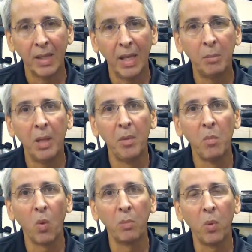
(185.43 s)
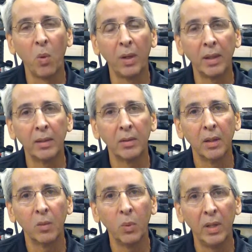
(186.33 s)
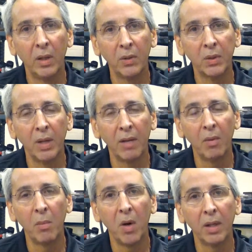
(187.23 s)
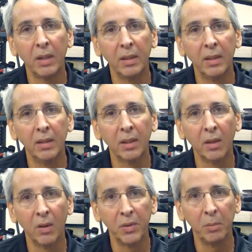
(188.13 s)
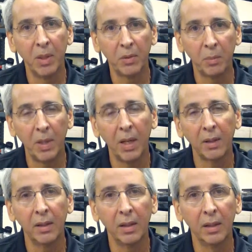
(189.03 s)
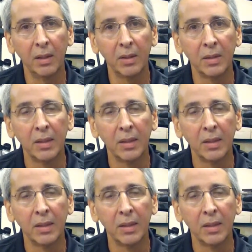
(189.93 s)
And maybe more importantly, we also have a market in the larger metropolitan areas